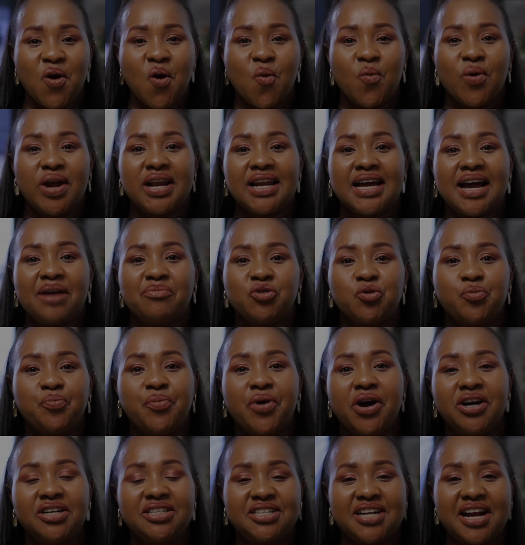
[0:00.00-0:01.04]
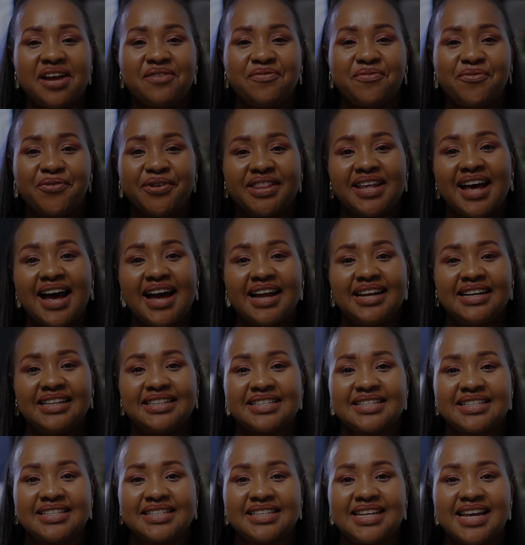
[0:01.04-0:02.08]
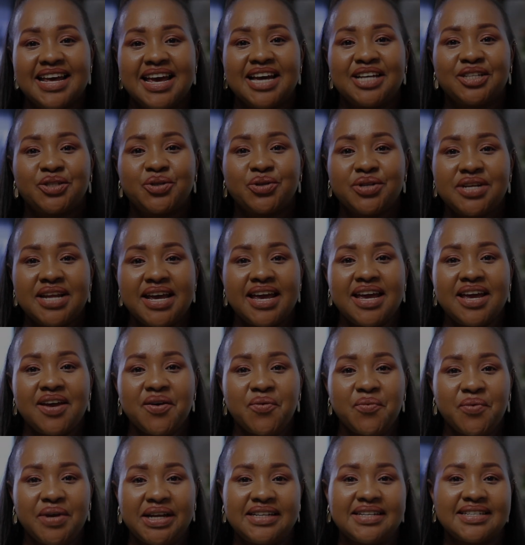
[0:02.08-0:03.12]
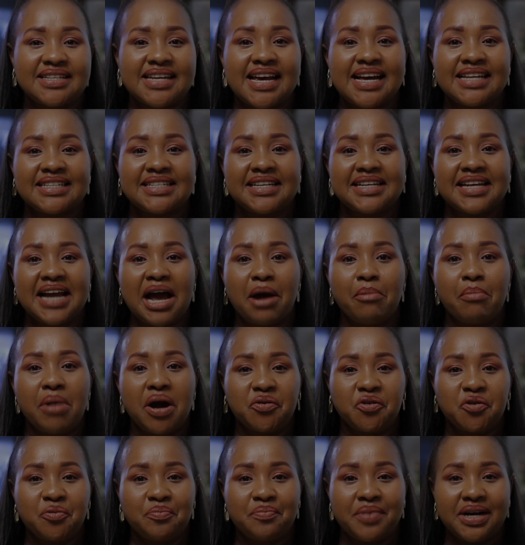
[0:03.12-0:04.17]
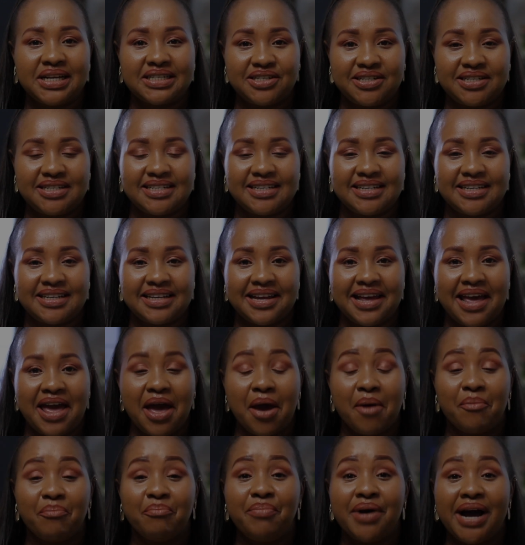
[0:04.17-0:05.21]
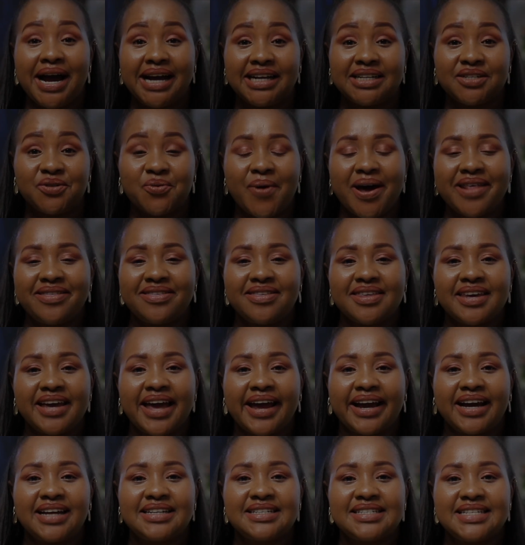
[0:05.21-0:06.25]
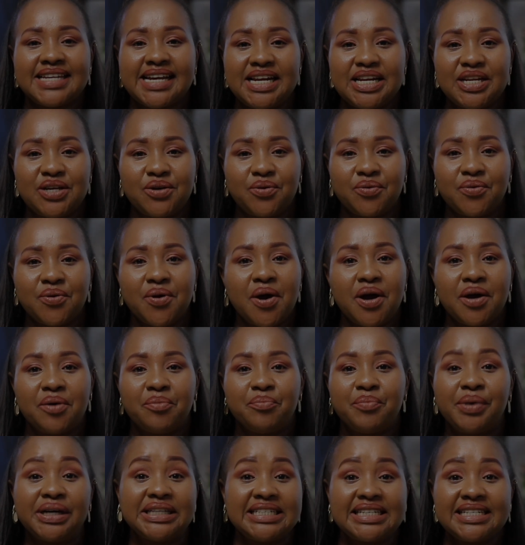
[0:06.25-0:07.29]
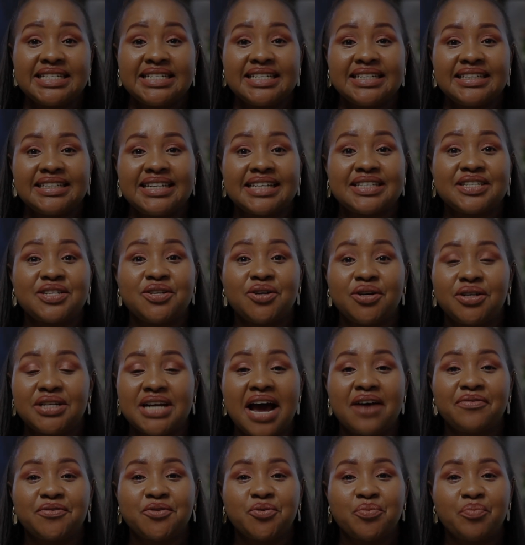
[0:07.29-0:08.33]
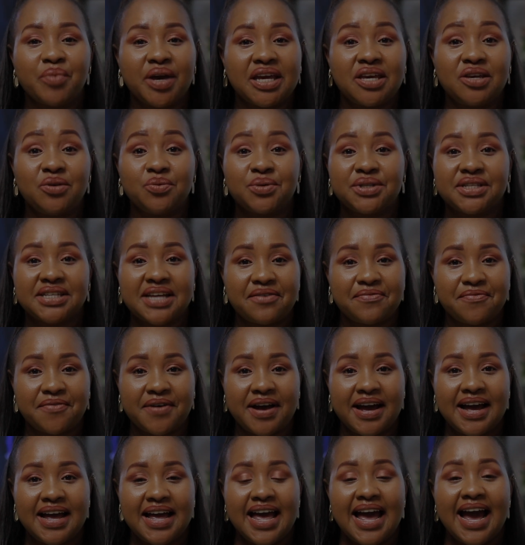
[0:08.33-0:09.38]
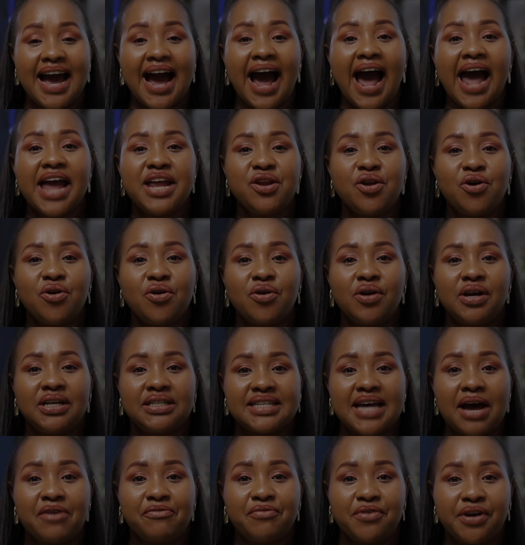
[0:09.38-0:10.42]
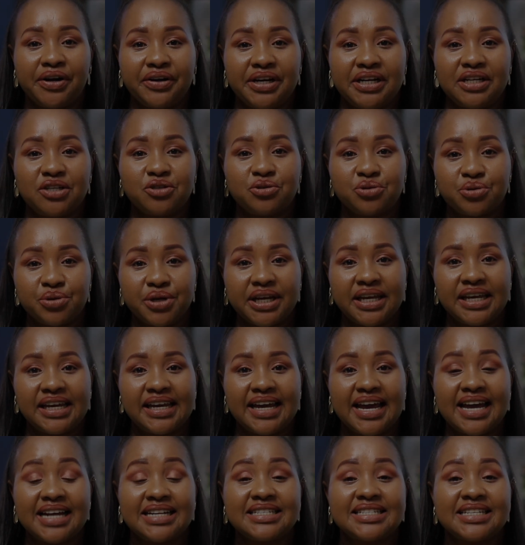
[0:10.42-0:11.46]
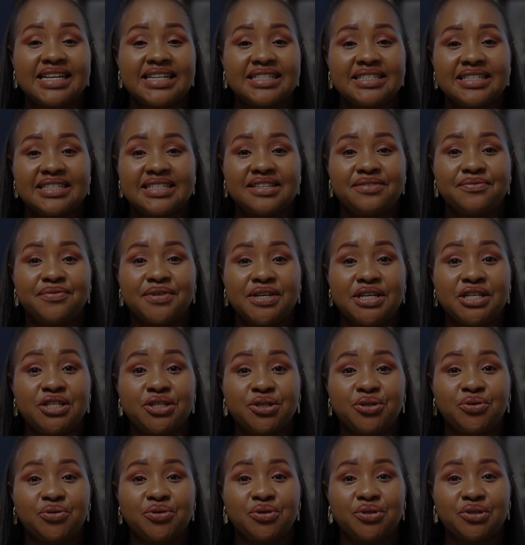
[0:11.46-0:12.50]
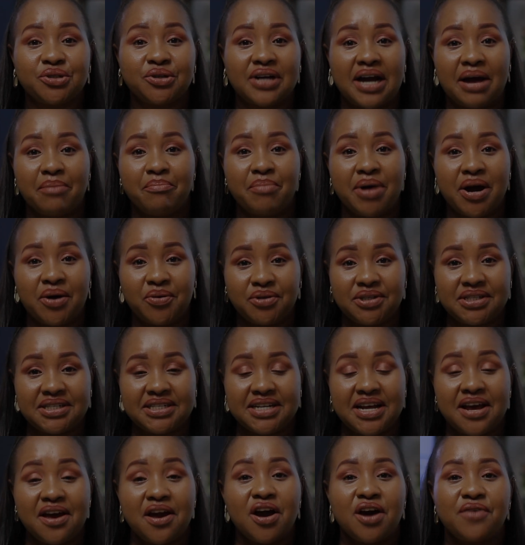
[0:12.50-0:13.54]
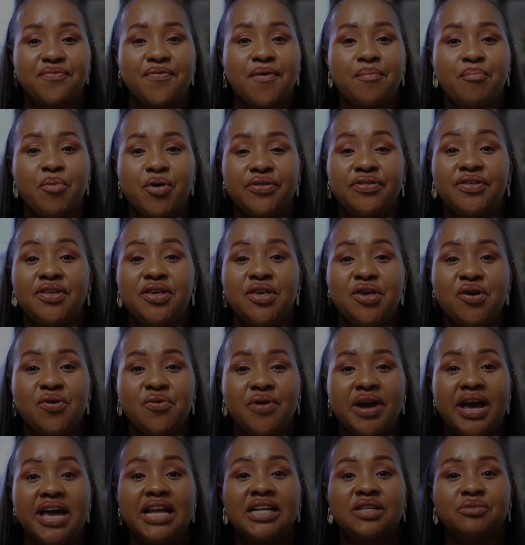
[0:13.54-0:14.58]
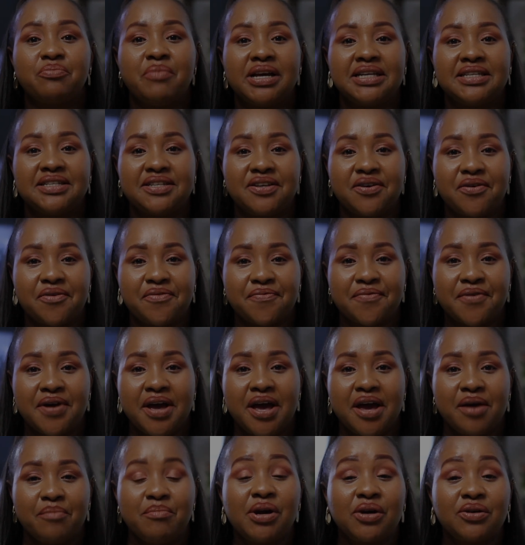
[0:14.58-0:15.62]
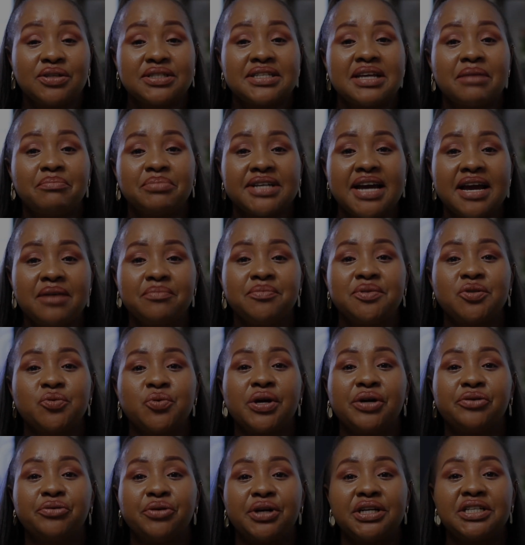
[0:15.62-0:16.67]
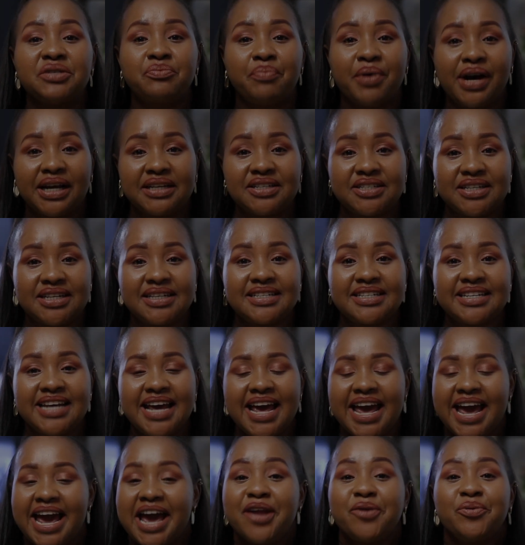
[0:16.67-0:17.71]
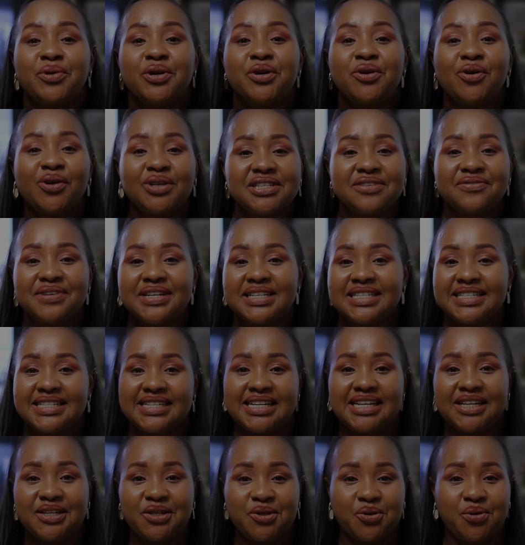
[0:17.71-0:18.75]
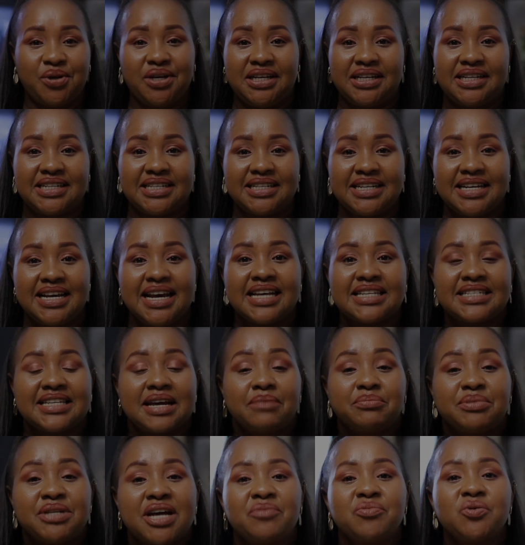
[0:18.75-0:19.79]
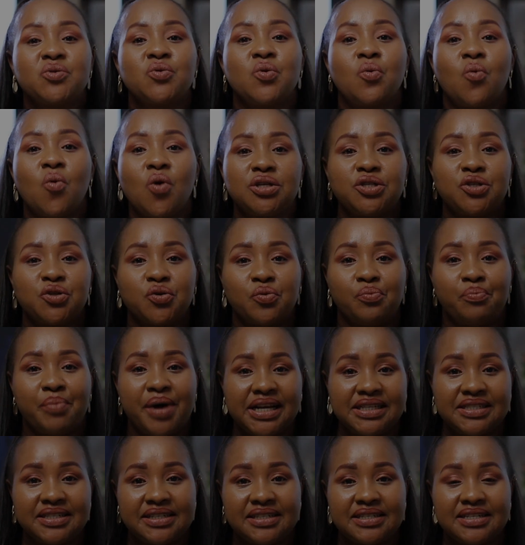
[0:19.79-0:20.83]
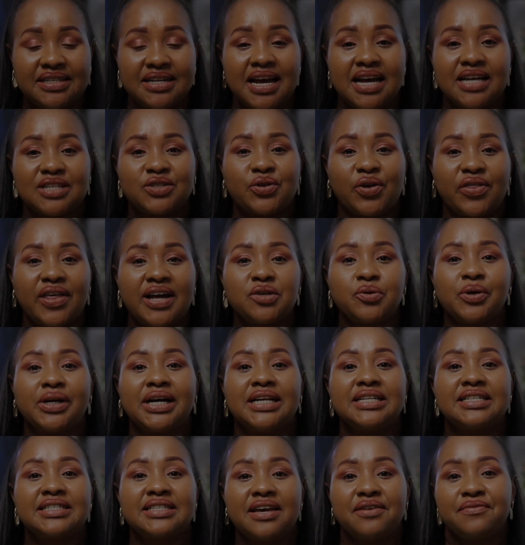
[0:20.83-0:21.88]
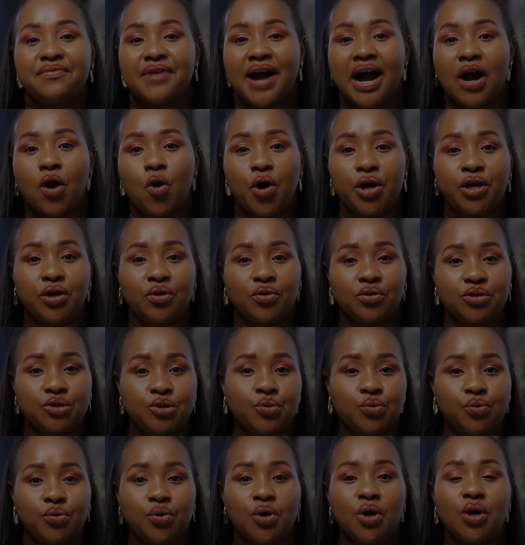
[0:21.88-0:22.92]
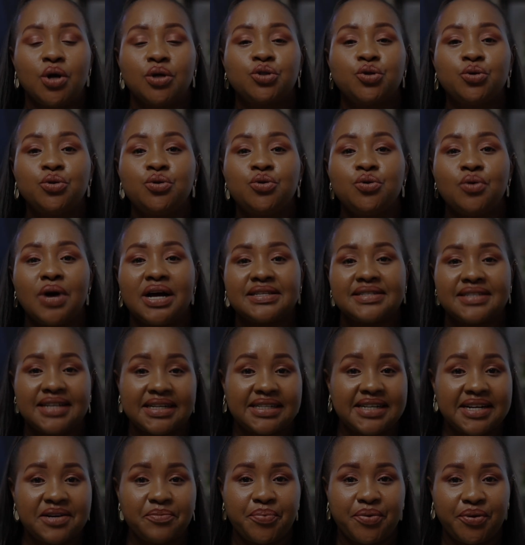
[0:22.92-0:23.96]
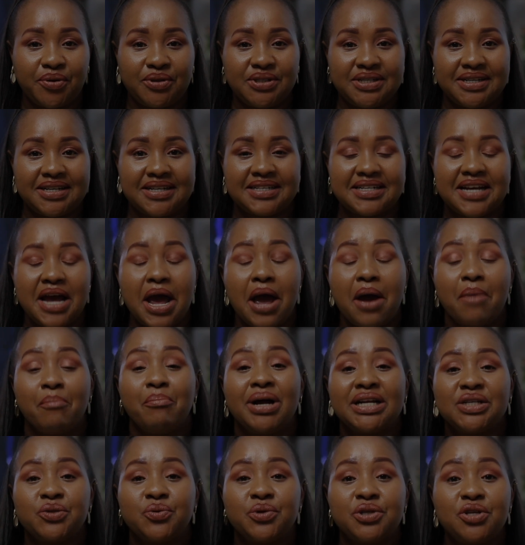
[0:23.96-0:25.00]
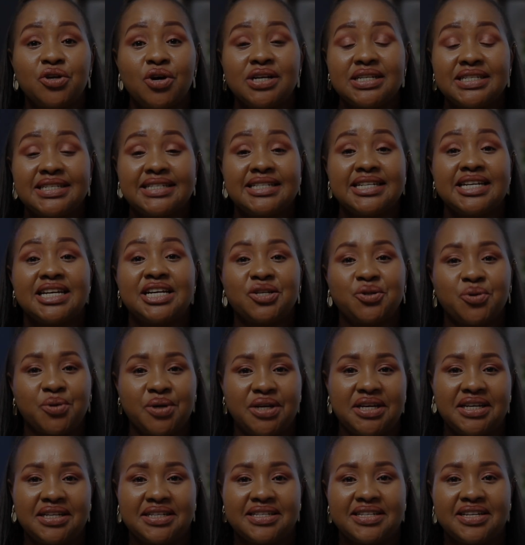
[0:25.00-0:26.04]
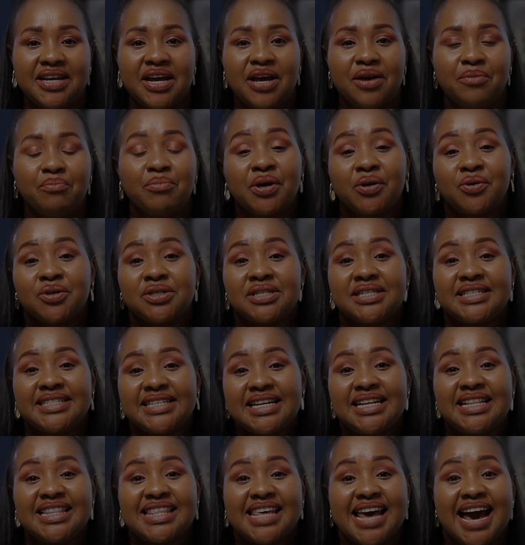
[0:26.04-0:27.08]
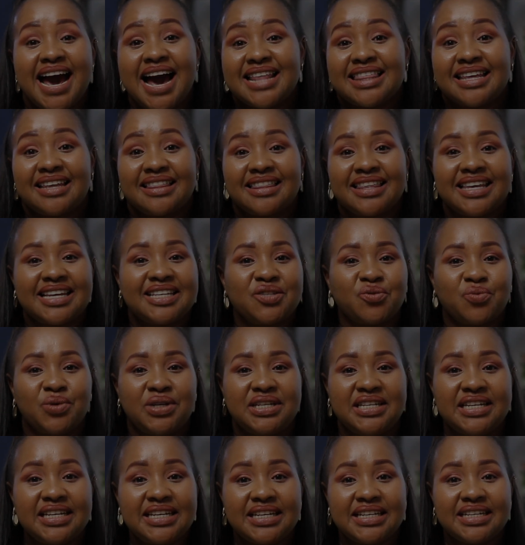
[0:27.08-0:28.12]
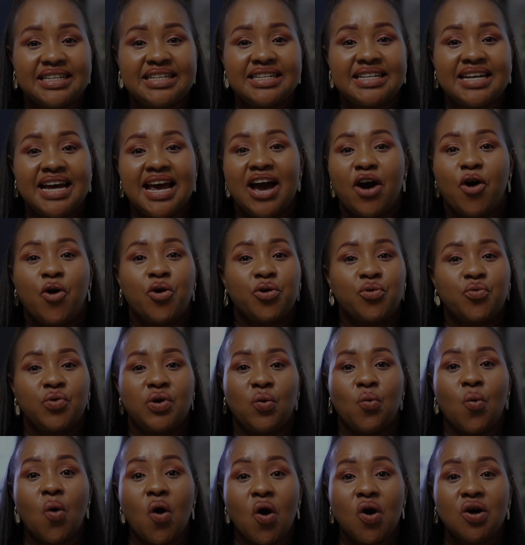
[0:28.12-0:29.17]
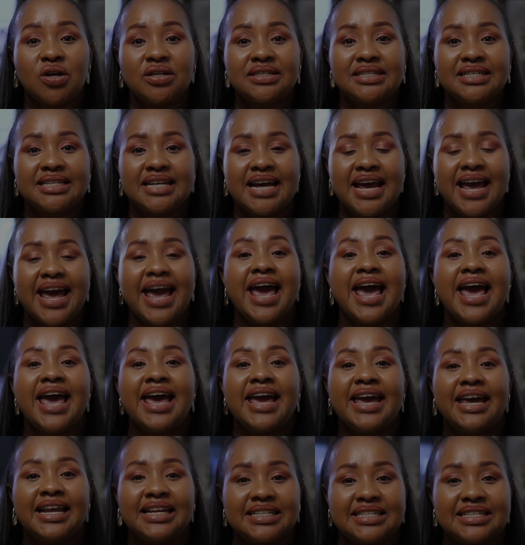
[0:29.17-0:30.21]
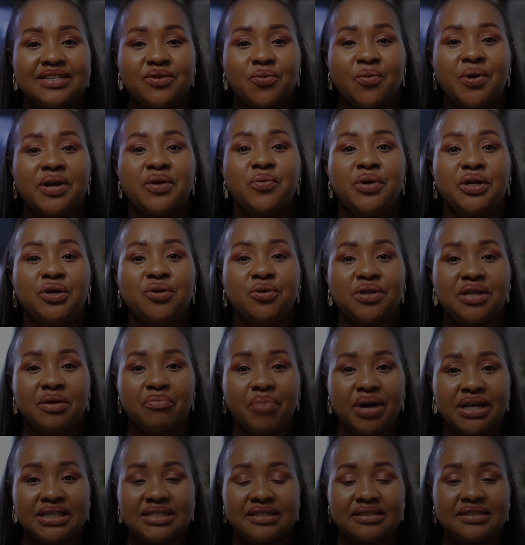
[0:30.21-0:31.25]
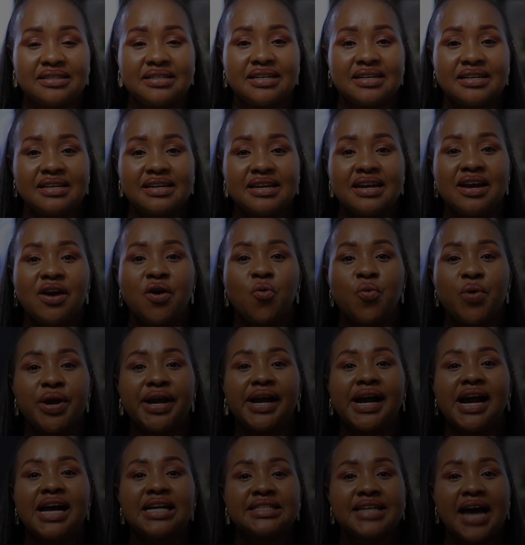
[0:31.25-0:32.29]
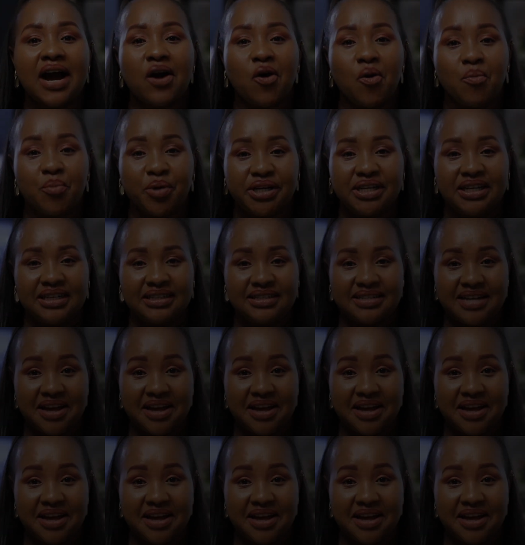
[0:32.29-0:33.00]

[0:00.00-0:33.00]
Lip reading: Welcome to Power Drive with Alice. Today we are discussing about budgeting. But one thing I can tell you, budgeting does not have to make you suffer. I know it's a very tricky and sensitive issue to talk about for both you and myself, because sometimes we create budget and we don't even stick to it. Sometimes we want to budget so that we can save a coin or two to do a certain project, but we don't stick to it because still there are other things we need or we want, and when we do the budgeting, we can't accommodate